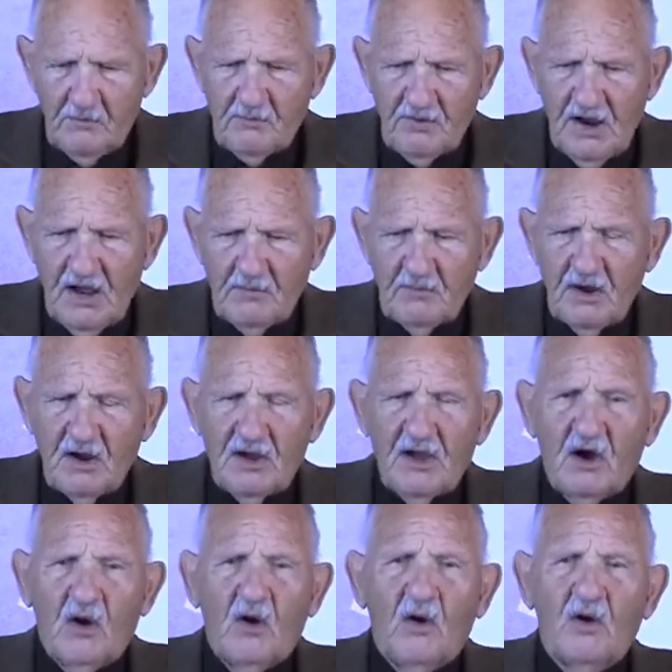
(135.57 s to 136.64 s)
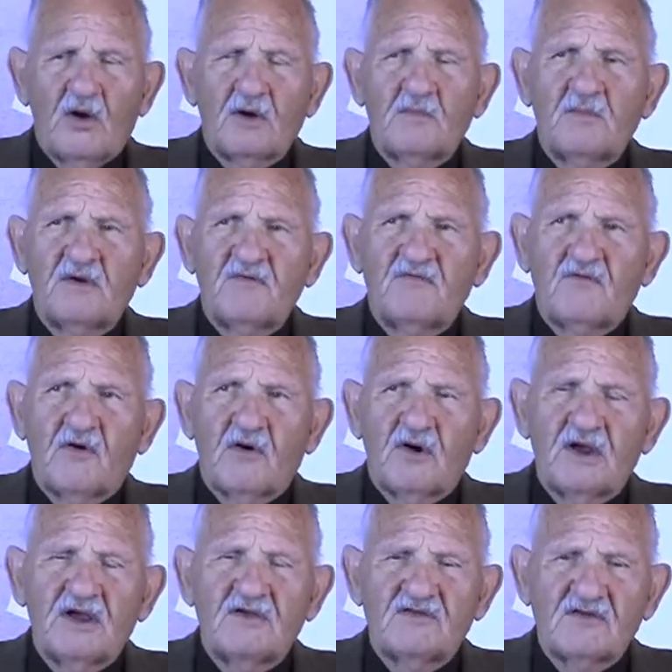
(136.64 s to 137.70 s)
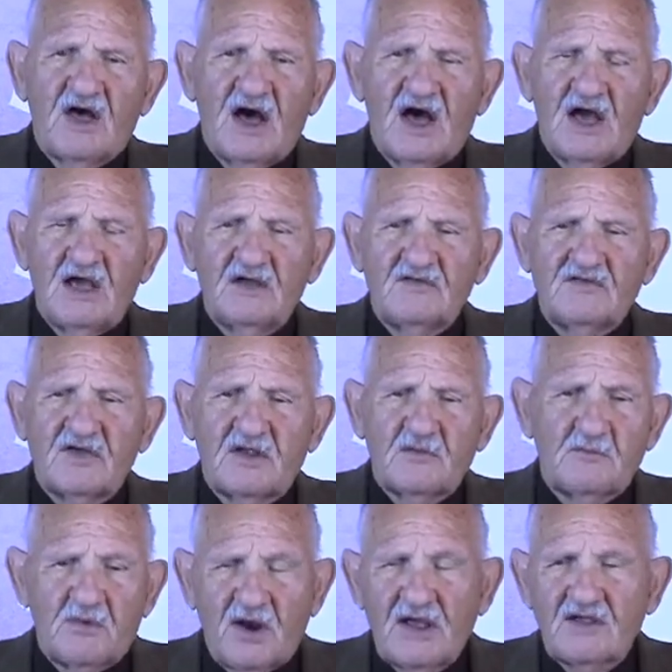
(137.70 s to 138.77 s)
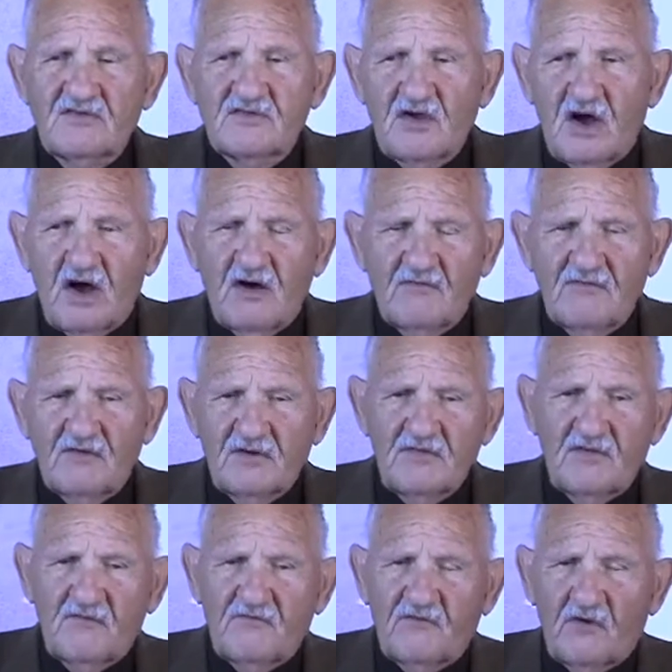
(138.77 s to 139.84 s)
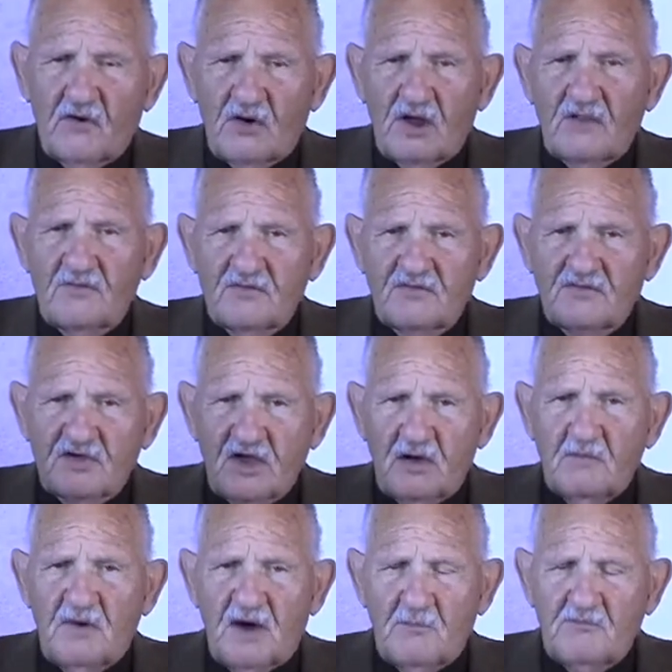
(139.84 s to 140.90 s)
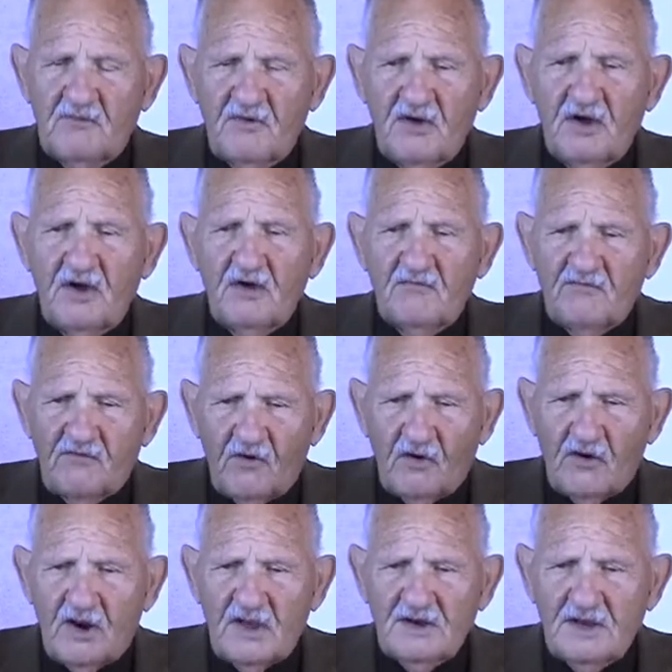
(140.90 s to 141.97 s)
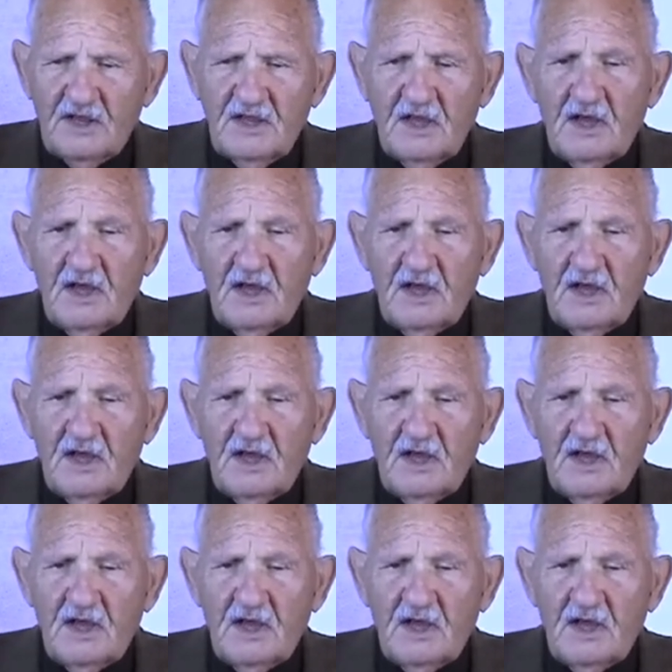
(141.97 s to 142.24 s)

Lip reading: primary horn before his eyes that breaks off and the four others come up for it,